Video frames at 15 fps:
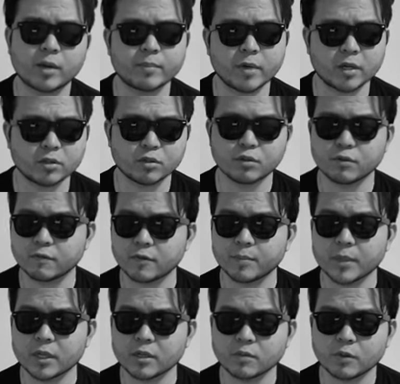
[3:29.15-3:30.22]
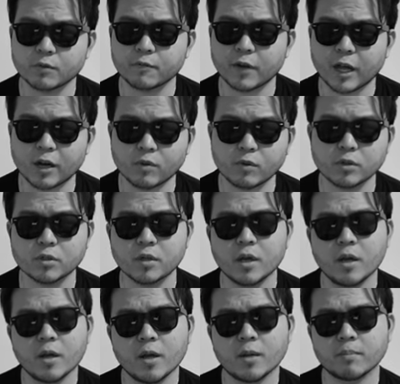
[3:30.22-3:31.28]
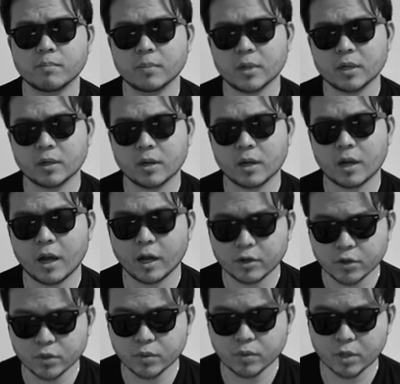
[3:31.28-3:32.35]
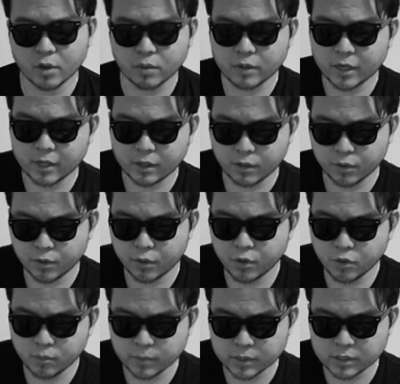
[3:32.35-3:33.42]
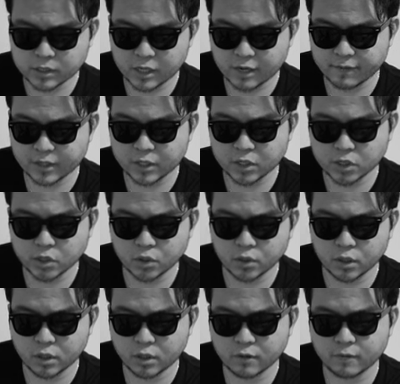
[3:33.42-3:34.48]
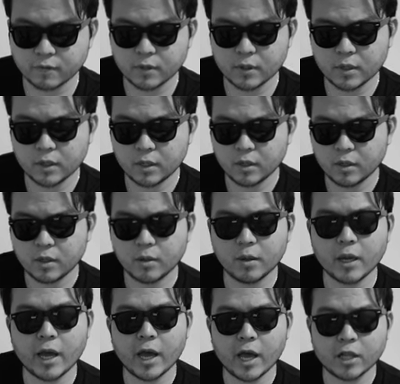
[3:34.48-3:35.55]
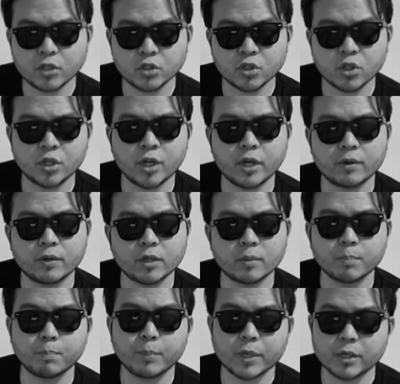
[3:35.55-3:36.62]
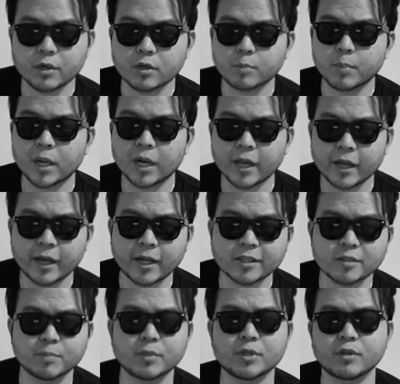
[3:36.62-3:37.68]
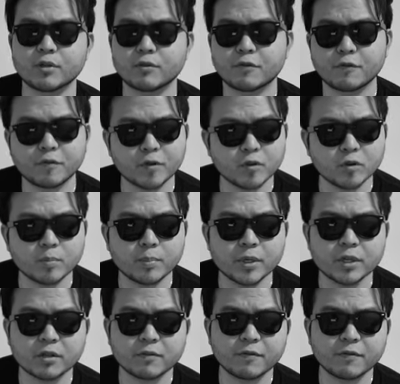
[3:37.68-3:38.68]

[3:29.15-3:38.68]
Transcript: I'm not too familiar with flowers, but I do know that humans have a history of engineering bigger plants, bigger fruit, bigger